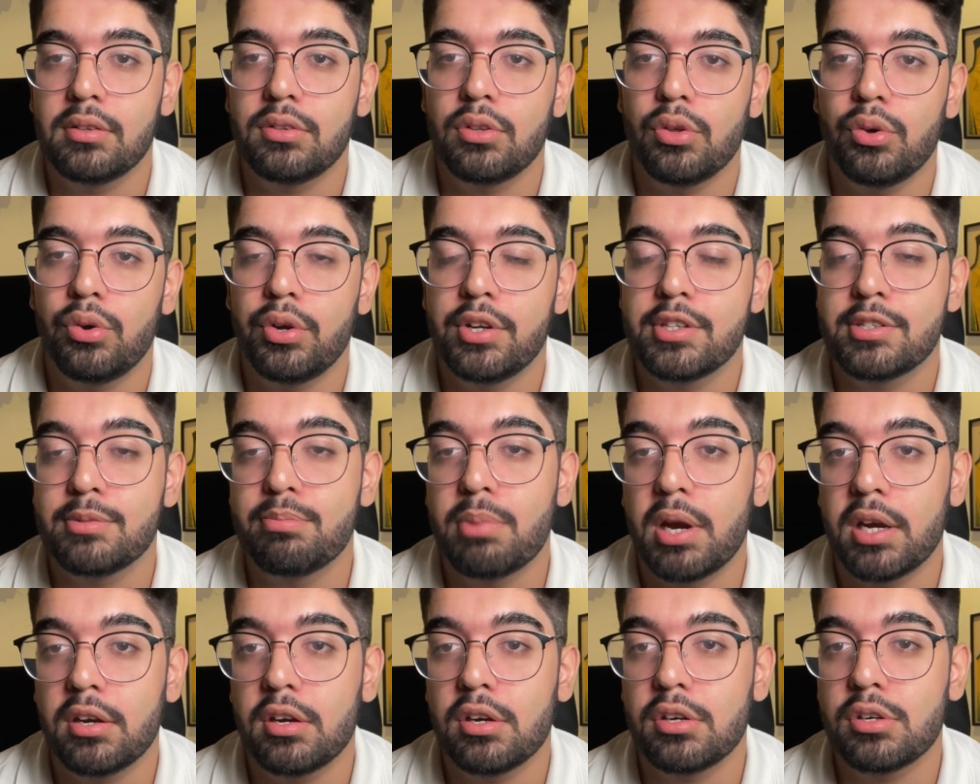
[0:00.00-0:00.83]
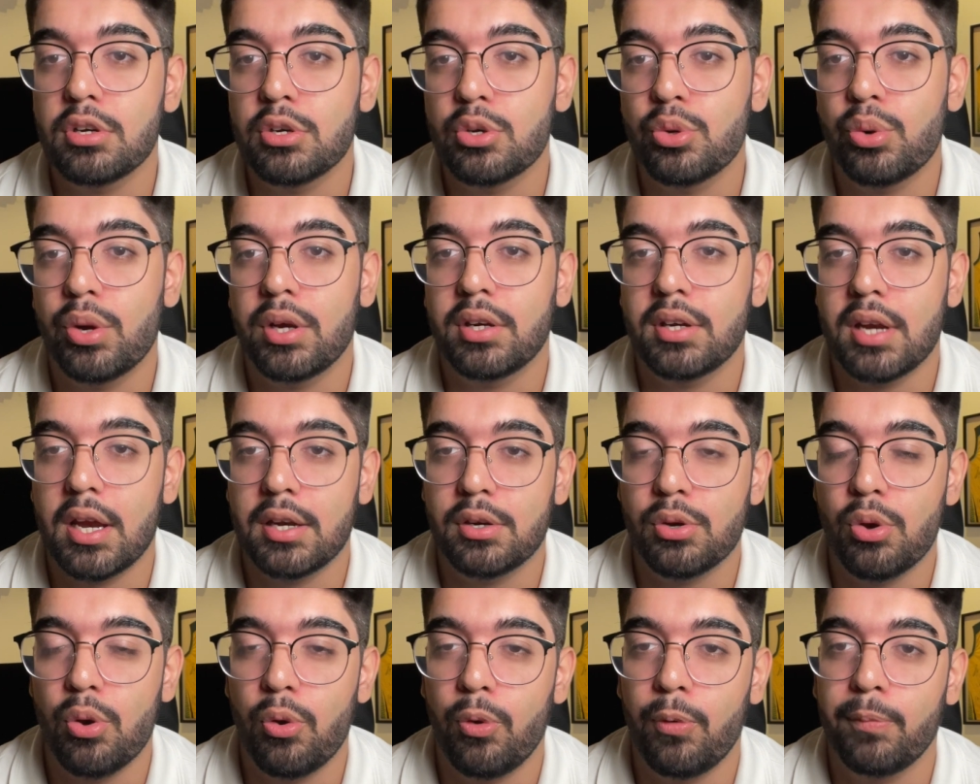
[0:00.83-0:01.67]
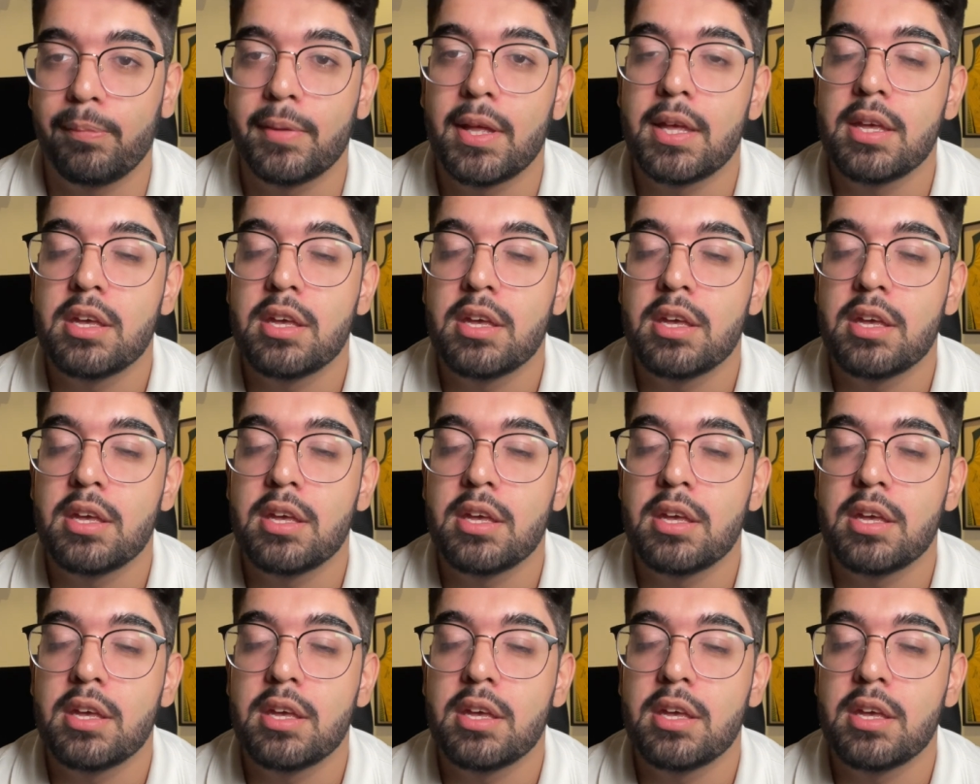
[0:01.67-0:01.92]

So it's better to do it at home.